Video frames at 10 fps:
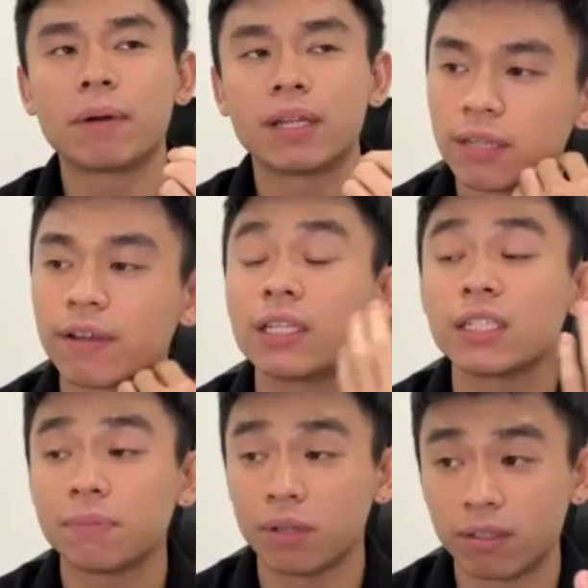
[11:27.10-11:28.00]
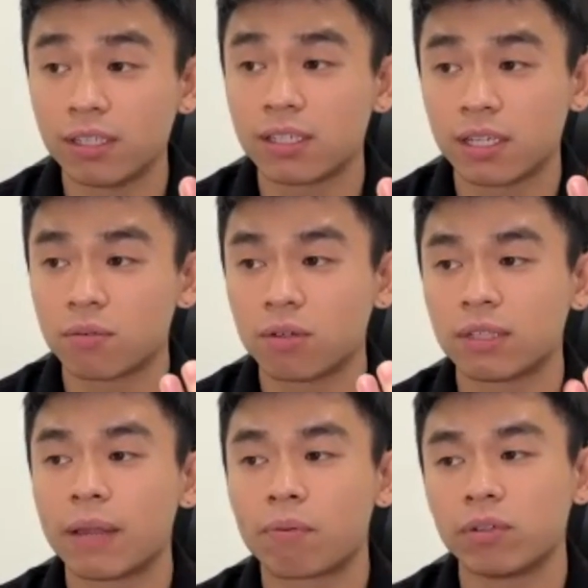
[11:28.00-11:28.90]
but you can just be honest as well.
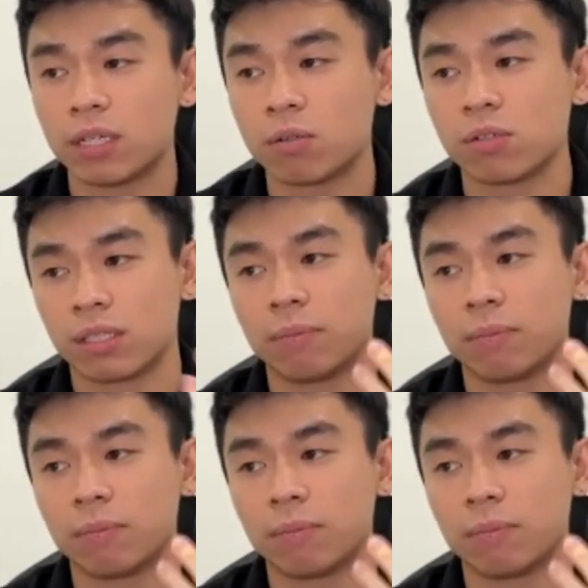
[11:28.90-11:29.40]
That project was